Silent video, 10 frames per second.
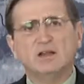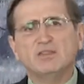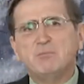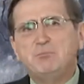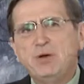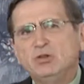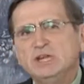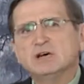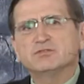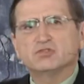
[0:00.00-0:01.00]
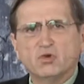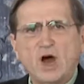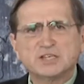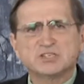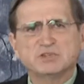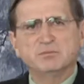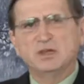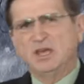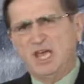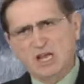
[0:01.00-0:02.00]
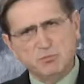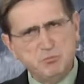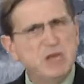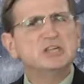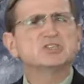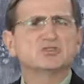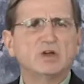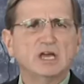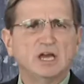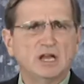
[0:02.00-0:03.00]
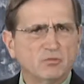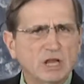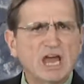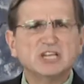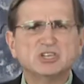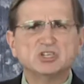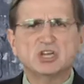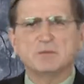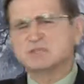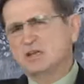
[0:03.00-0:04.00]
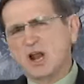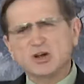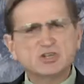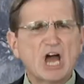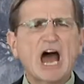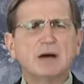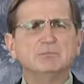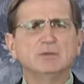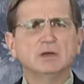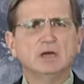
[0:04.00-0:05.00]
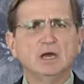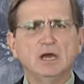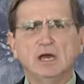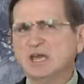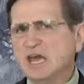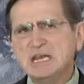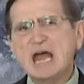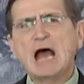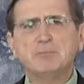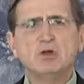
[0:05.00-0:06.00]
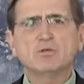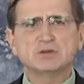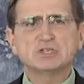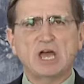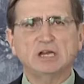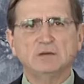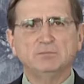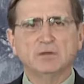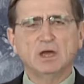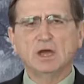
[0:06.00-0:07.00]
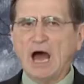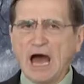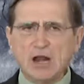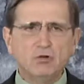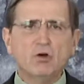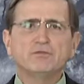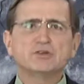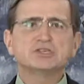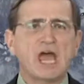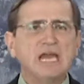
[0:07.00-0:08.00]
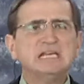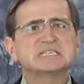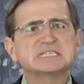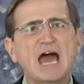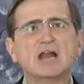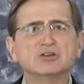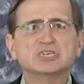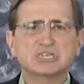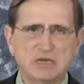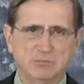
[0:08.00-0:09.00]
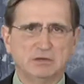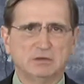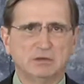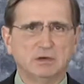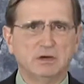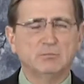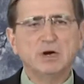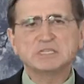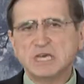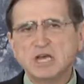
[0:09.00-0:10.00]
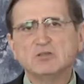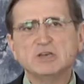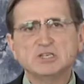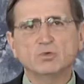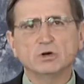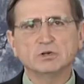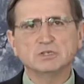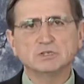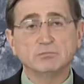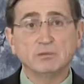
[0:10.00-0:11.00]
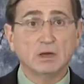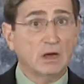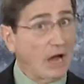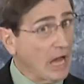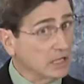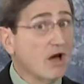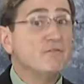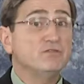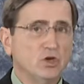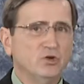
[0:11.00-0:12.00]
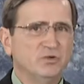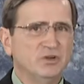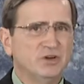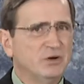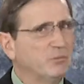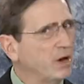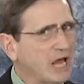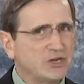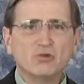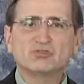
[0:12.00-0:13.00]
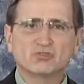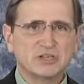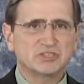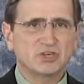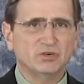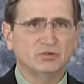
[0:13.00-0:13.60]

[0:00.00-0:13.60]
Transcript: The building of trust in ministry and in relationships and on our job cannot be overstated. I don't know if there's any sadder statement but to hear these words. I love you, but I don't trust you.